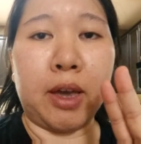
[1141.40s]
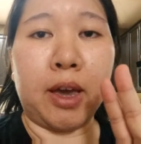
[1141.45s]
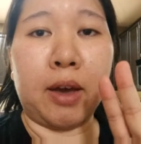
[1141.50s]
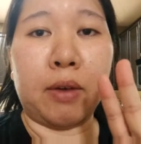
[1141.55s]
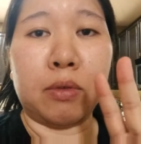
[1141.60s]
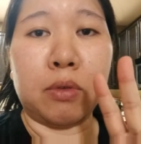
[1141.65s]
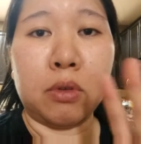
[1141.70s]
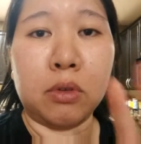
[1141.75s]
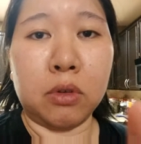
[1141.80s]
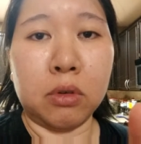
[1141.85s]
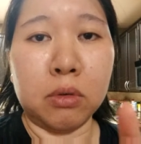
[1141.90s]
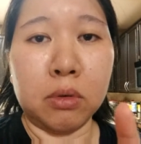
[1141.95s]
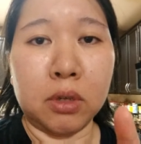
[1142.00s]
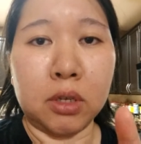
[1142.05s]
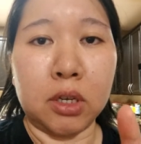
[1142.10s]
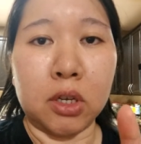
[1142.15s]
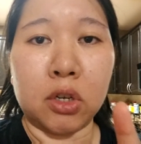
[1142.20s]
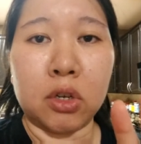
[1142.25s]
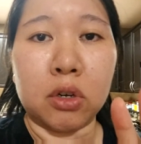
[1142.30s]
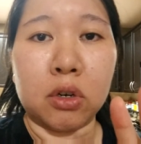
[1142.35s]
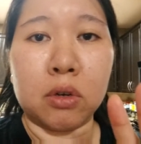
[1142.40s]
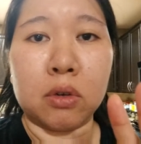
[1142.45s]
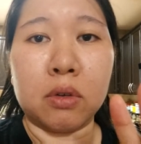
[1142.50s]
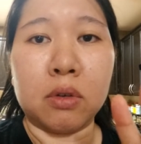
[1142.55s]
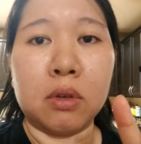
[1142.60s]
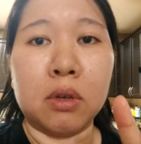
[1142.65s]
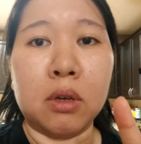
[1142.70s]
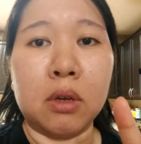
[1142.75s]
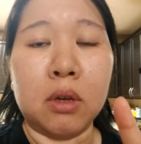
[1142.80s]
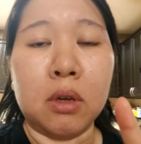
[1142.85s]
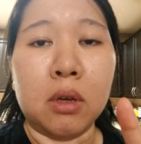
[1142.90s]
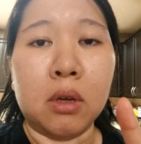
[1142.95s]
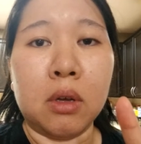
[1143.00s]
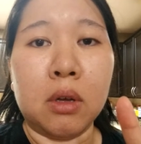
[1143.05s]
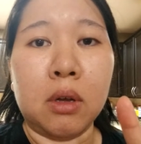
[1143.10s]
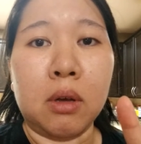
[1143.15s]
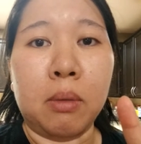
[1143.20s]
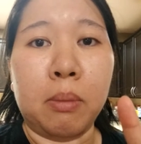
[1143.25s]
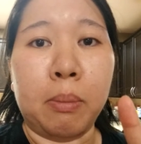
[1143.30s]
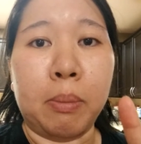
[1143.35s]
to have 2 teachers,
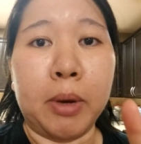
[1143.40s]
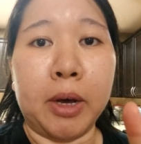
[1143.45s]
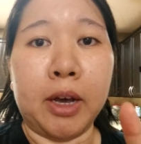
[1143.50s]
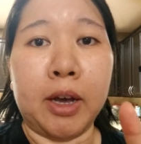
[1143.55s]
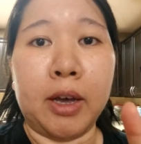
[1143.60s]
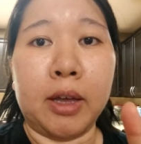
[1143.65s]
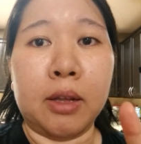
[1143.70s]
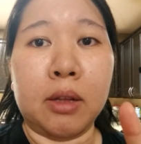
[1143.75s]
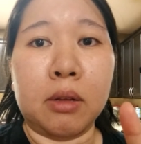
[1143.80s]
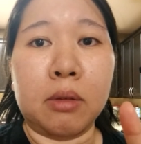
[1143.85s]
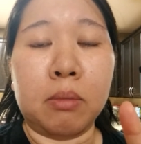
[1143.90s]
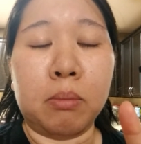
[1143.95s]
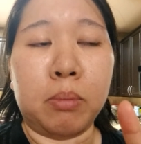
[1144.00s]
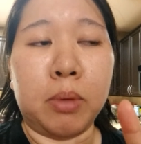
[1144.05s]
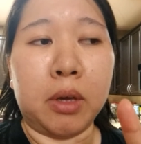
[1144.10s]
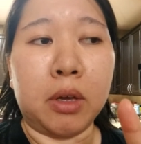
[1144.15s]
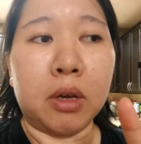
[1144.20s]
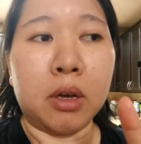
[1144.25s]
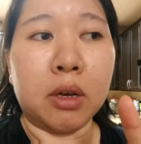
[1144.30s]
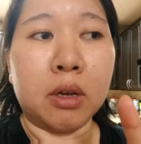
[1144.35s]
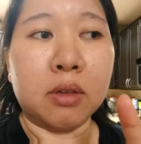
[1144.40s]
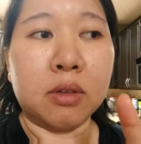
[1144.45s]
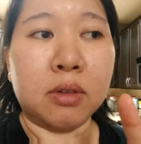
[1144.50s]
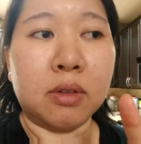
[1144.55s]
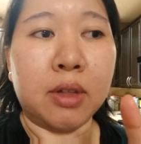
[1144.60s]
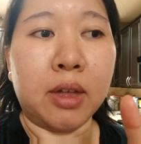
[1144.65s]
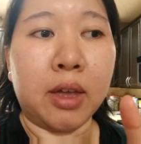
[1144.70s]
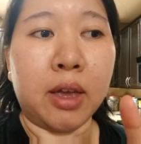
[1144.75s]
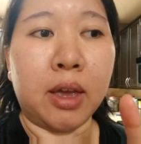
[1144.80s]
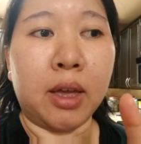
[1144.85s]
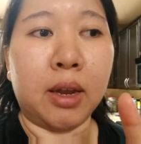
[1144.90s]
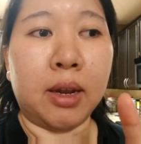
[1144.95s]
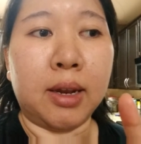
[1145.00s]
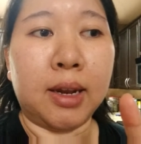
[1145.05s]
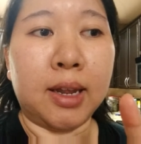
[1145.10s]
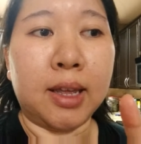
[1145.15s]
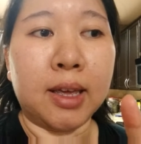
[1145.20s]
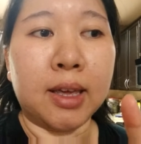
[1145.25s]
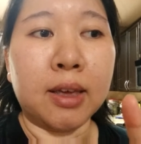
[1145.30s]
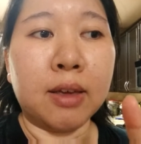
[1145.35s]
but because they
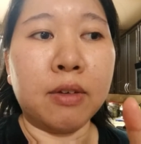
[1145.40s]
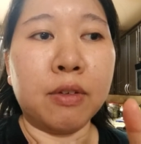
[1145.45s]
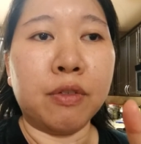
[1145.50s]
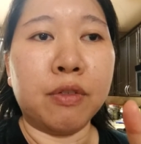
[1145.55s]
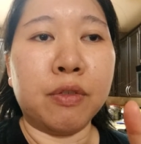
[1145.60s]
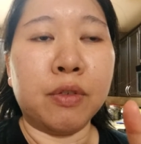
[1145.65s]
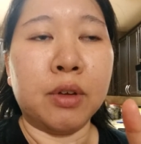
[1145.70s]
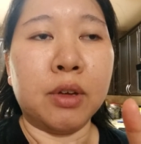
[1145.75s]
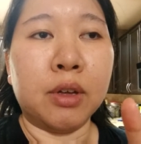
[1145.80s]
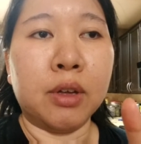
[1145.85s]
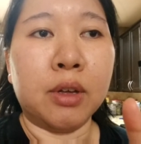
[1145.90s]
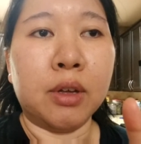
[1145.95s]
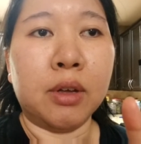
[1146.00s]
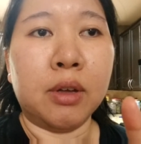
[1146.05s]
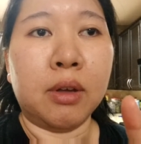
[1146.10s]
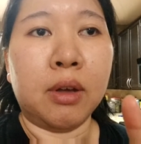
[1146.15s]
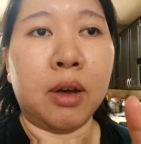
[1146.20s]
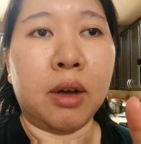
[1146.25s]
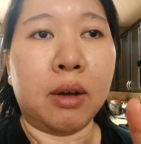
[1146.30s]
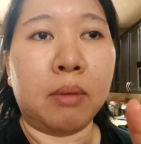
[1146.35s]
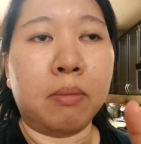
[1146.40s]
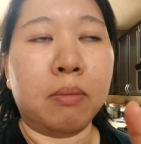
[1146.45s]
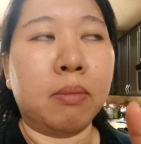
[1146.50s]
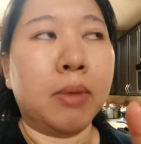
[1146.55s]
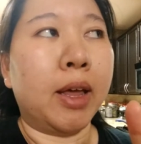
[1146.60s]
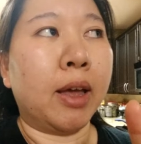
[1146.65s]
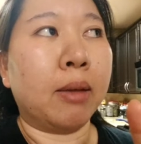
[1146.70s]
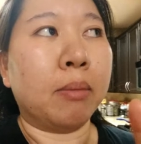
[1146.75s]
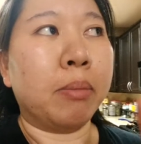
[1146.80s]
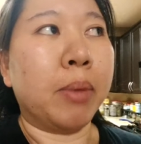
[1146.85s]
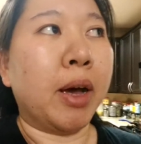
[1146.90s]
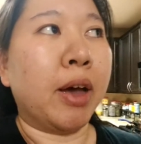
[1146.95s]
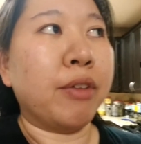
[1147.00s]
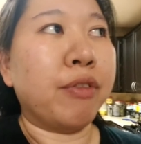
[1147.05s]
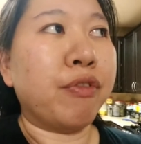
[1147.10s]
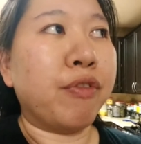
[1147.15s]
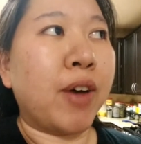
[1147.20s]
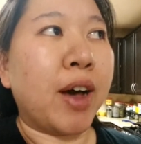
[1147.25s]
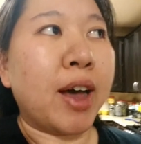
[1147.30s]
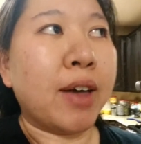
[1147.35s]
leave like by
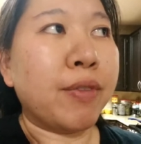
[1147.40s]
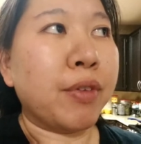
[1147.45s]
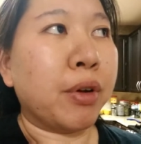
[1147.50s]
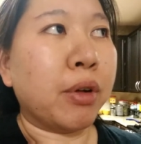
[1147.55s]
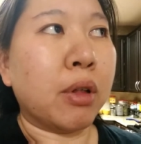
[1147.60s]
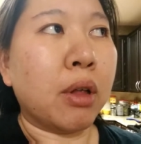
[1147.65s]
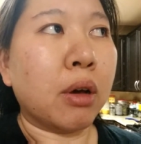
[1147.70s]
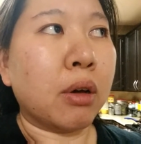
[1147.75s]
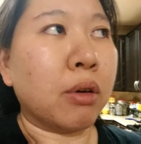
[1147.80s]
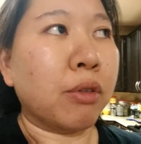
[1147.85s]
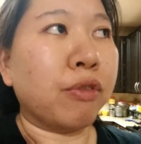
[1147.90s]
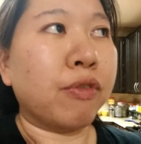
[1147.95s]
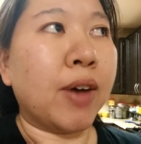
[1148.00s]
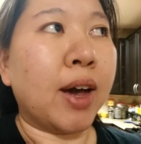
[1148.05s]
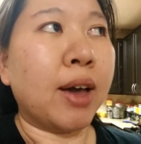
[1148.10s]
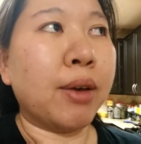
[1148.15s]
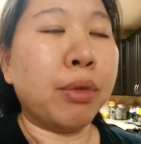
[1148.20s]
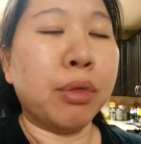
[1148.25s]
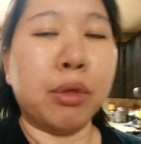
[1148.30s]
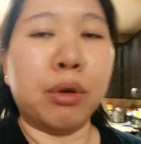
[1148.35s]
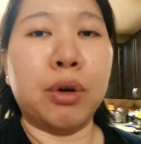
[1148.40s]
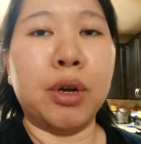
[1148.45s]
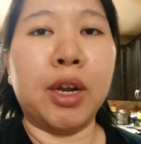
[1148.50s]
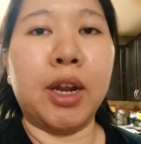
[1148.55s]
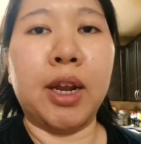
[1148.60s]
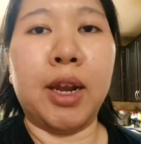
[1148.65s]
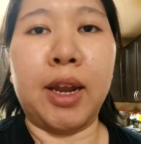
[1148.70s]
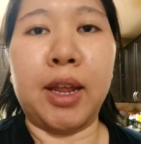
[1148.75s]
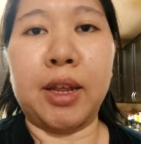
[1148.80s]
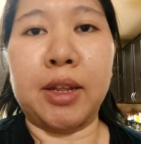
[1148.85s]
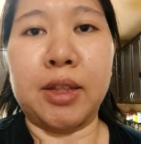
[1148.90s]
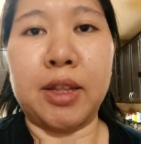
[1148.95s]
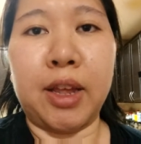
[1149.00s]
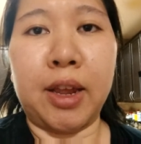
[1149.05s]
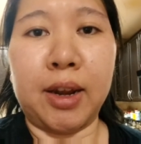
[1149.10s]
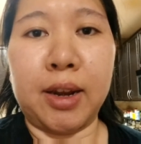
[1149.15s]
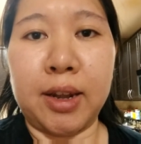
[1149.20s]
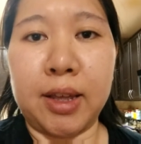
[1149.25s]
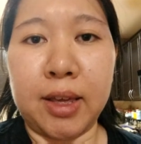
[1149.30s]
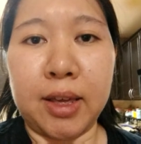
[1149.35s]
5 o'clock or 5:30,
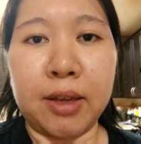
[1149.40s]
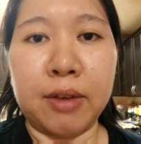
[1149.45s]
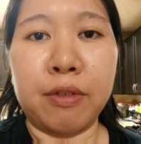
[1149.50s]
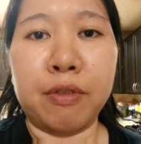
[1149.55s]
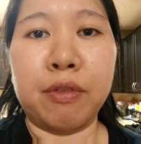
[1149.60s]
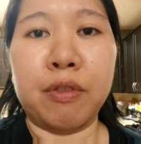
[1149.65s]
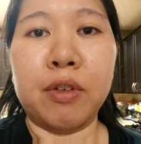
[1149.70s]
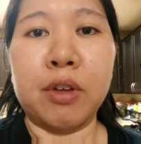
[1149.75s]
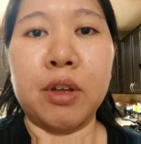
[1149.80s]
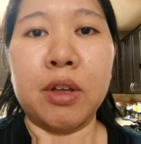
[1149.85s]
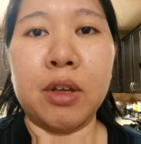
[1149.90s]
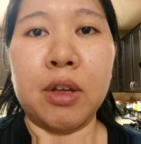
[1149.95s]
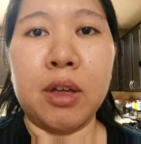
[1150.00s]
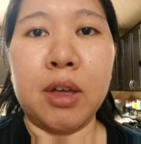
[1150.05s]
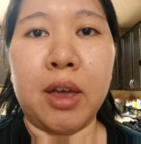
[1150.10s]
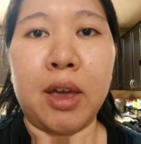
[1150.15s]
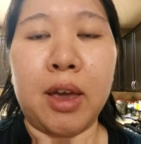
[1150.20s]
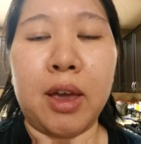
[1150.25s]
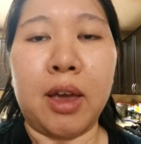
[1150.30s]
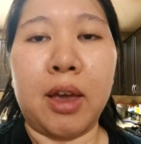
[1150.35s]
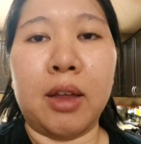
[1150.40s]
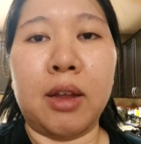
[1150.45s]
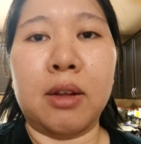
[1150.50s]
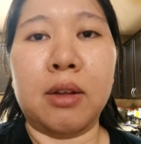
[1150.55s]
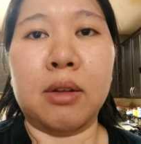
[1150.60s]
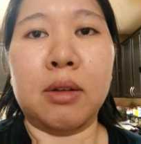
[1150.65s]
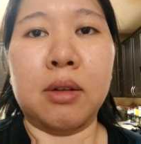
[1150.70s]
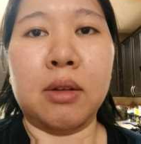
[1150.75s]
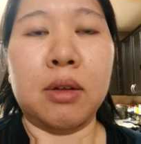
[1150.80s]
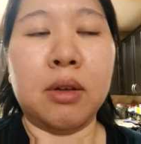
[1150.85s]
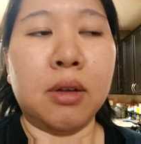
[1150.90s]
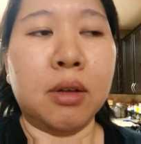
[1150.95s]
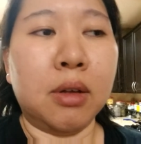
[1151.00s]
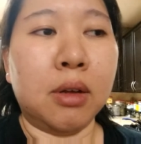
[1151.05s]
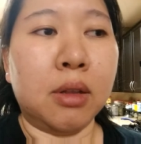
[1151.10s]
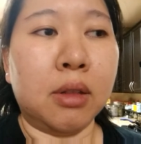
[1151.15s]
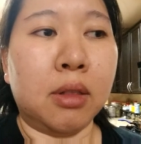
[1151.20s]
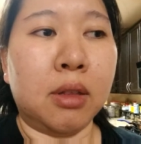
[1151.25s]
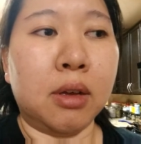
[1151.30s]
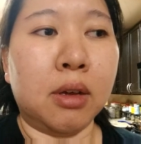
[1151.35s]
they leave, and
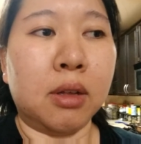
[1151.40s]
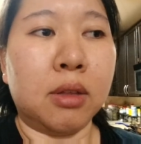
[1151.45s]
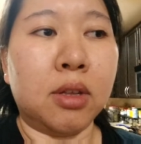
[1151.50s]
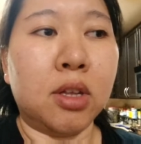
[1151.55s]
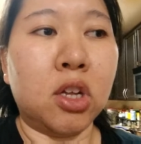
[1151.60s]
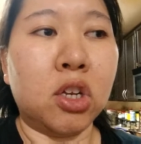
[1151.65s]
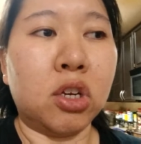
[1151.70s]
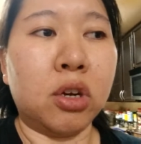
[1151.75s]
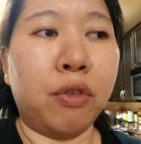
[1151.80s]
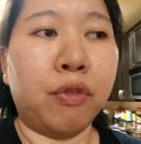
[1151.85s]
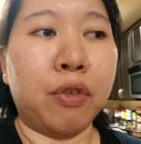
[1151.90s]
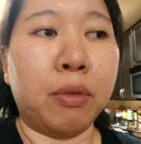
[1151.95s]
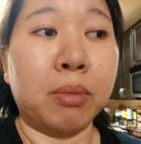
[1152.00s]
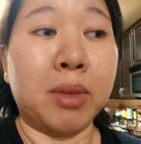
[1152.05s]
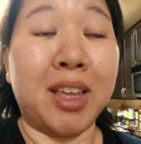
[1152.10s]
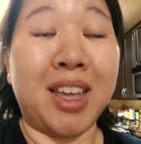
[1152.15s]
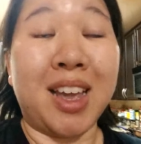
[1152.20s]
the teacher from